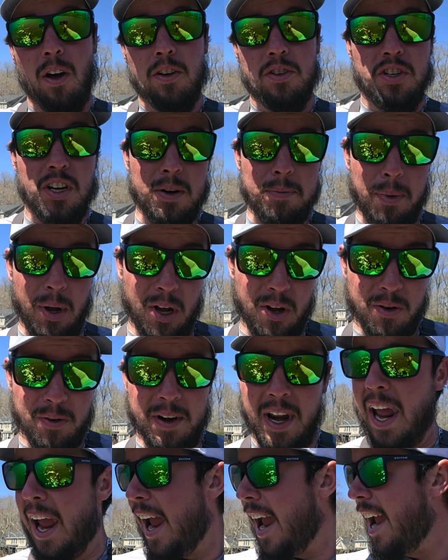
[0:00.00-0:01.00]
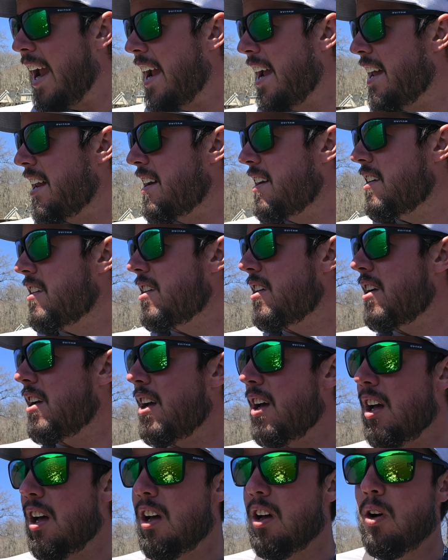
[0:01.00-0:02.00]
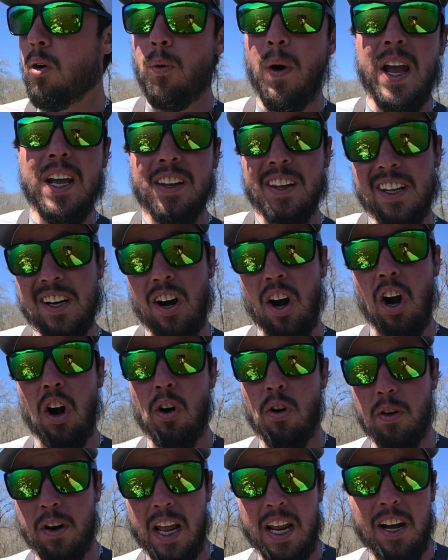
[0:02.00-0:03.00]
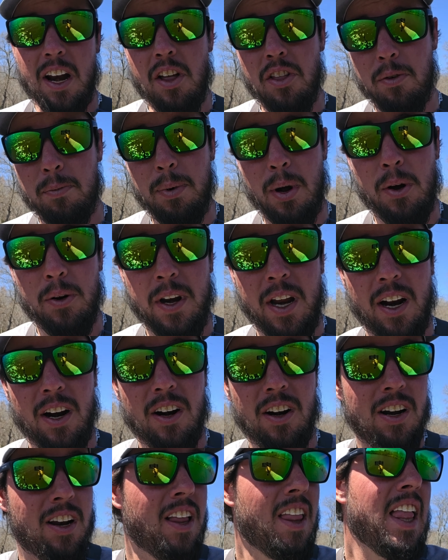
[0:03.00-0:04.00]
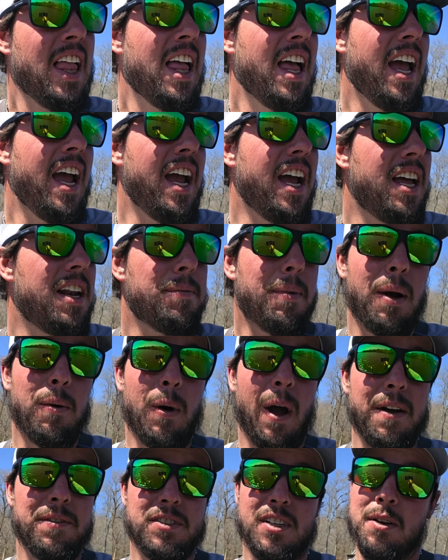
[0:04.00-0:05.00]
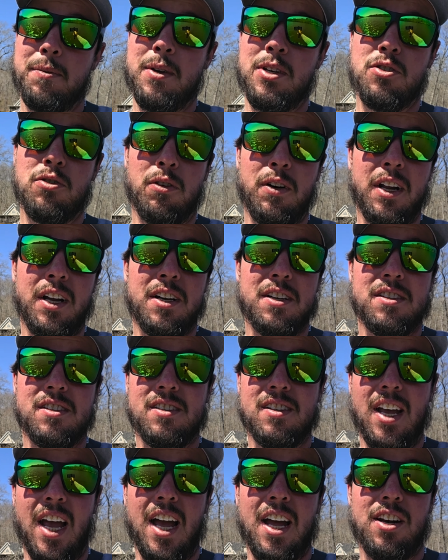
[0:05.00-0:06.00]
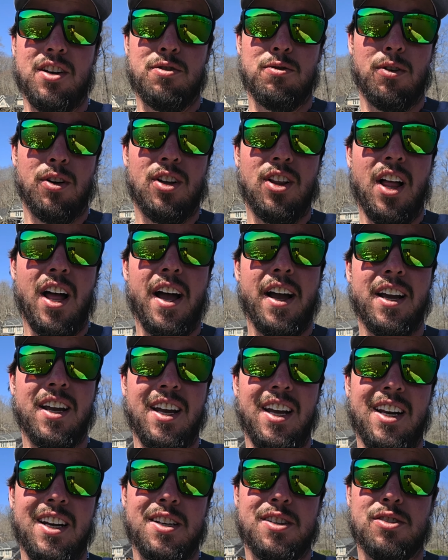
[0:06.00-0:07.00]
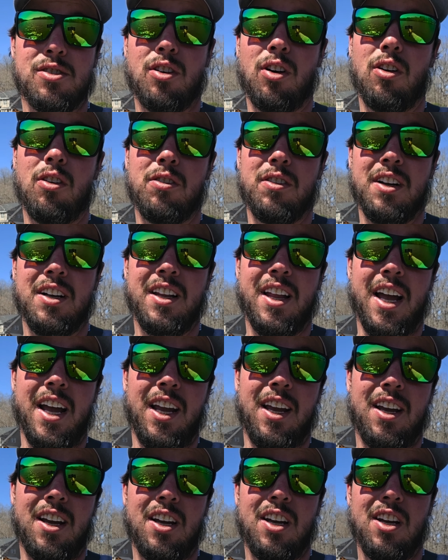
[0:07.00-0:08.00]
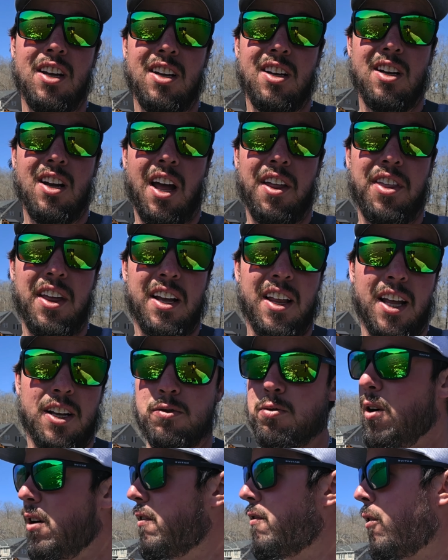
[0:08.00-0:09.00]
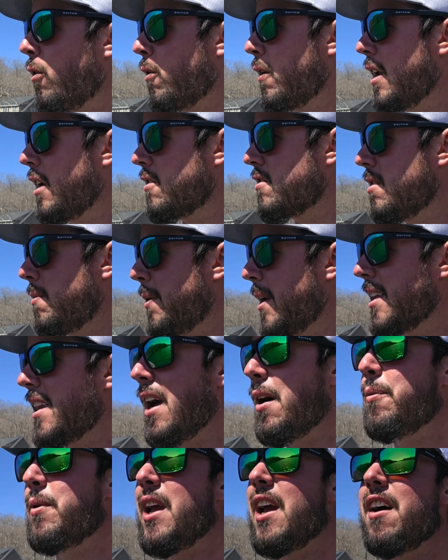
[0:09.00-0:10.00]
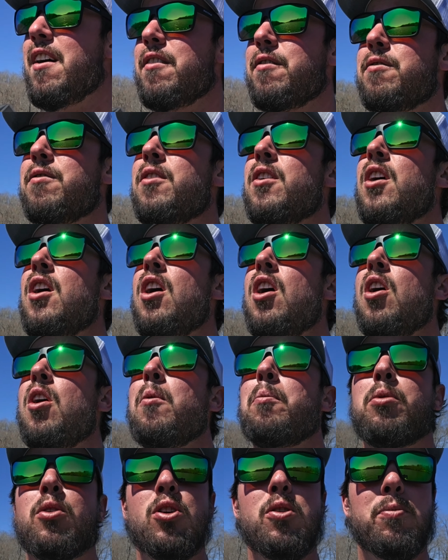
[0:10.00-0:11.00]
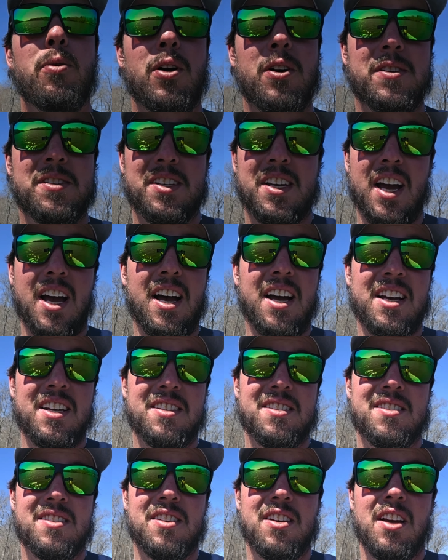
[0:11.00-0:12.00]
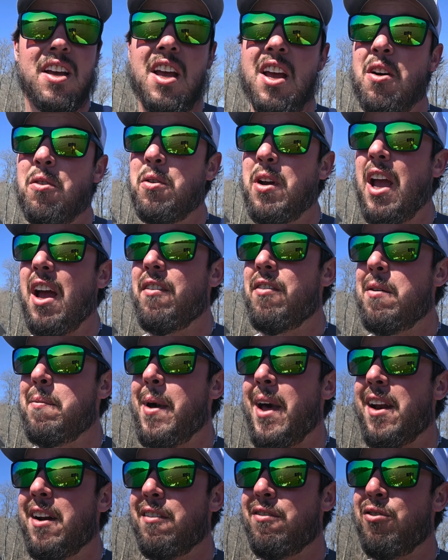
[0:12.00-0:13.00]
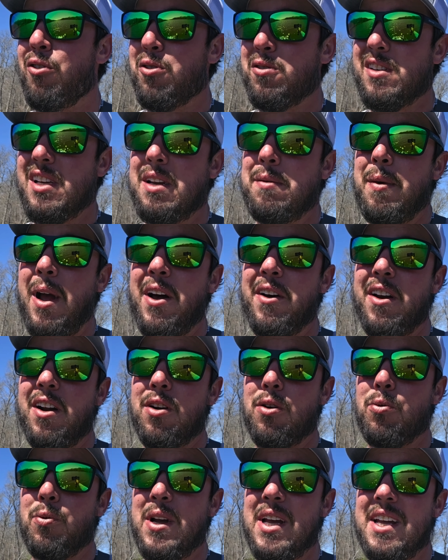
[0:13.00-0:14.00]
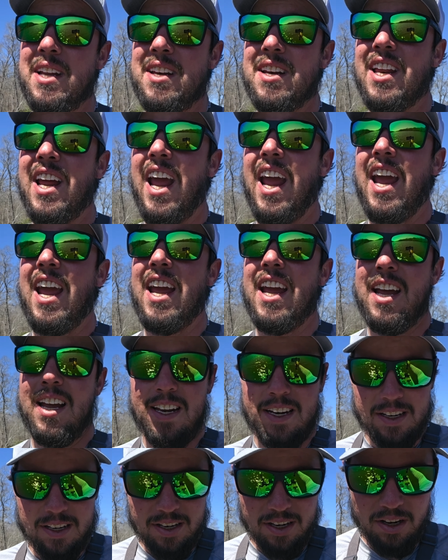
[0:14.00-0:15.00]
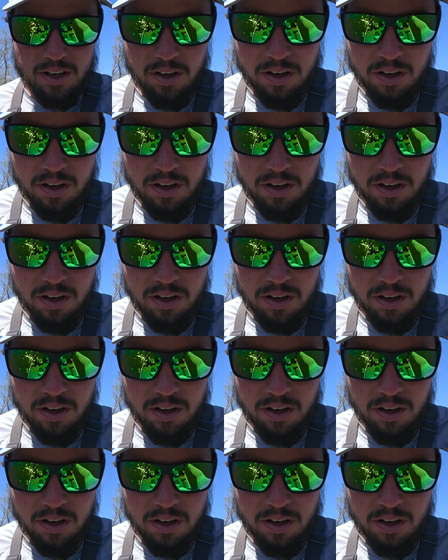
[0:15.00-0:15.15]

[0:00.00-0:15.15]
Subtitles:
Shinbone and Waylon are on another boat here, and my wife's going to be joining us at 2 o'clock. It is currently I think 12:40 or something like that. We have bluebird skies. We have about a 14-mile-an-hour wind, and